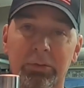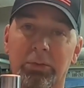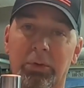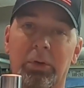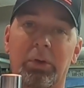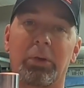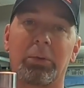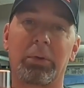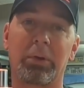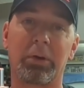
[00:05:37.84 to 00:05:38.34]
So
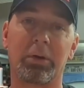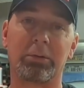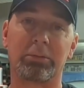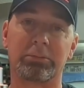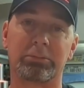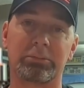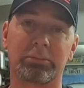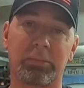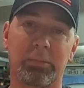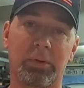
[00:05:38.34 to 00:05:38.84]
here we go,
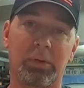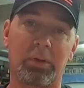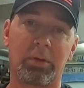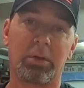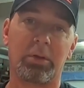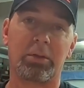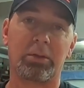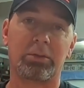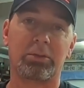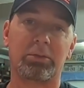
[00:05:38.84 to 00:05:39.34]

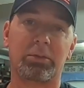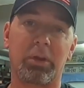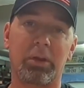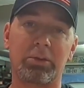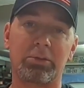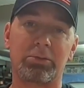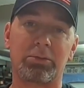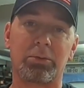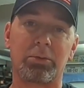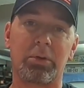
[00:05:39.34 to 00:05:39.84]

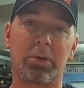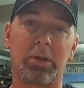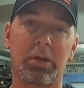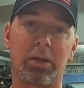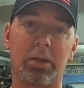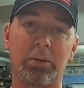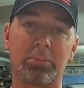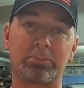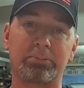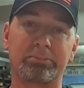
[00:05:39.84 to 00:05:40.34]
stage 3
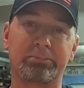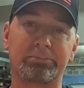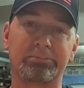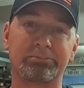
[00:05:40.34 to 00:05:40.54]
cam.